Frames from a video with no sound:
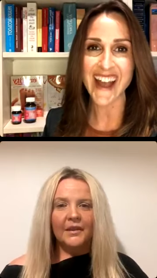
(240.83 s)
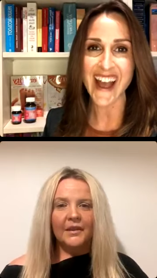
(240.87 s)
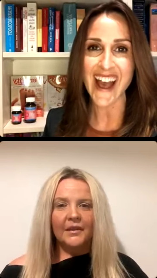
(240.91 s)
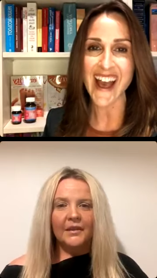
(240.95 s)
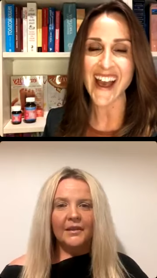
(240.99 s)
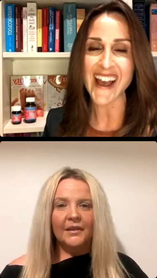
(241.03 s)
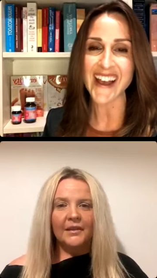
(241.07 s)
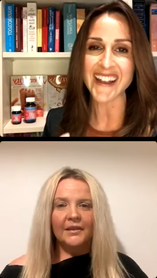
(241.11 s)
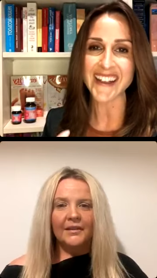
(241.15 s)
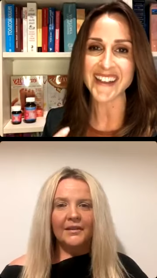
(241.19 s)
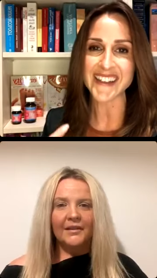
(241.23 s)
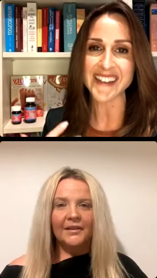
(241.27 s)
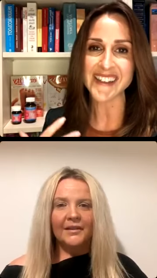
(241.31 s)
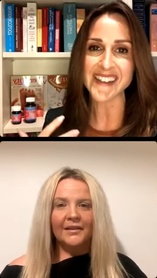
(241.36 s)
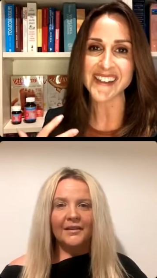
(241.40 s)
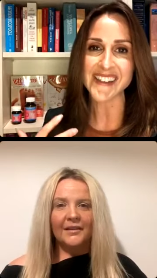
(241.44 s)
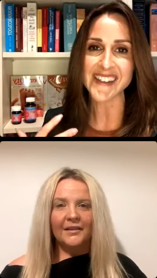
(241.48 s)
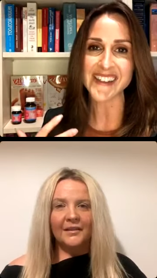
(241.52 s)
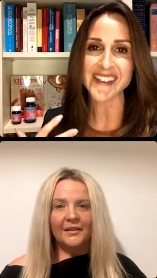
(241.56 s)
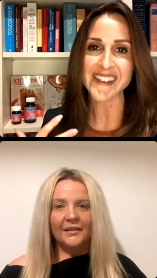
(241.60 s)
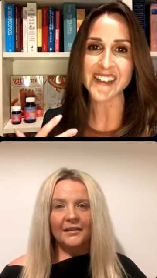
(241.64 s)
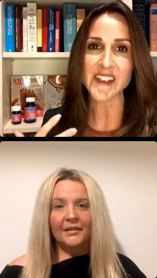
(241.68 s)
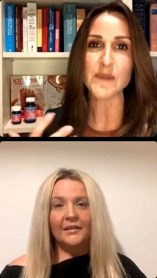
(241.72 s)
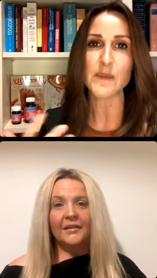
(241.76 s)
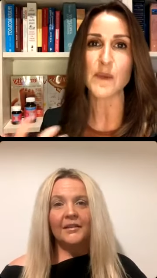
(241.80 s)
Speaker 1: and
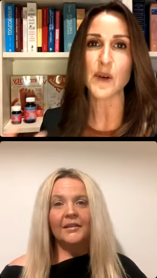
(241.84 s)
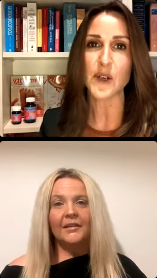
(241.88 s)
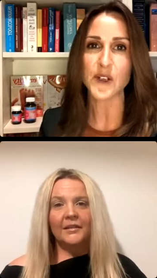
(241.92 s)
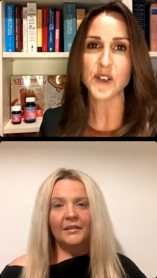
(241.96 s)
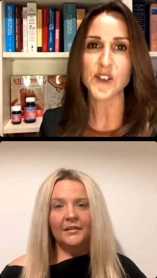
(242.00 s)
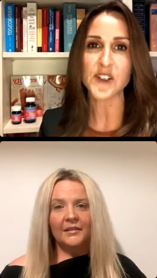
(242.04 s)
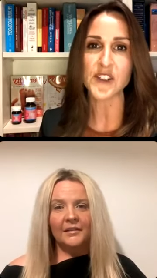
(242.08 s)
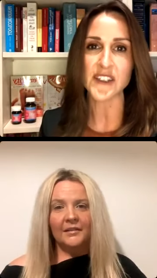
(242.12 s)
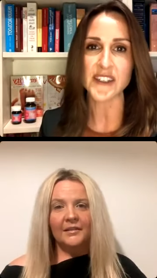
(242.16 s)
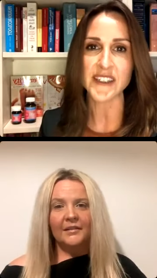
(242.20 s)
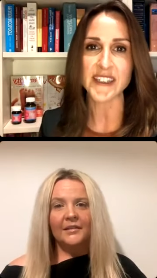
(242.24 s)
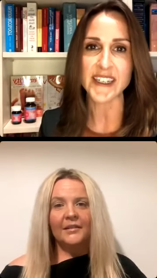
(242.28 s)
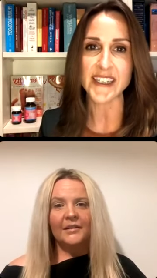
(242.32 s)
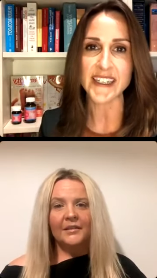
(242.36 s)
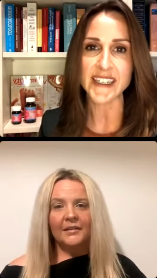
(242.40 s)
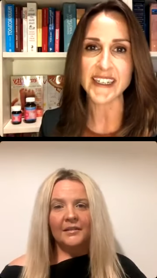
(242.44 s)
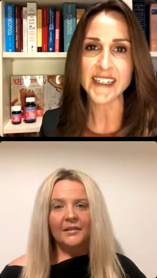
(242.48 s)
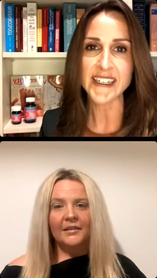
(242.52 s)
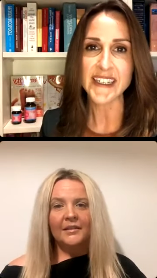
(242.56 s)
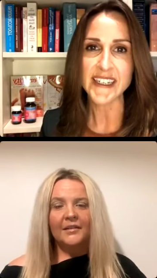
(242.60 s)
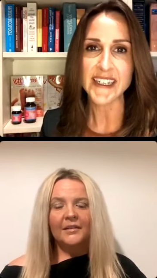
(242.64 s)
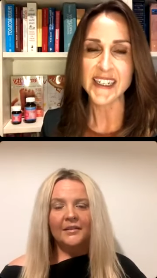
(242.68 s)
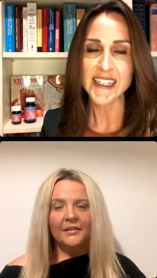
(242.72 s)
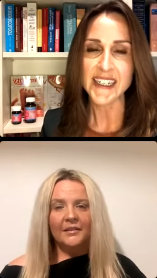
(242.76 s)
emotionally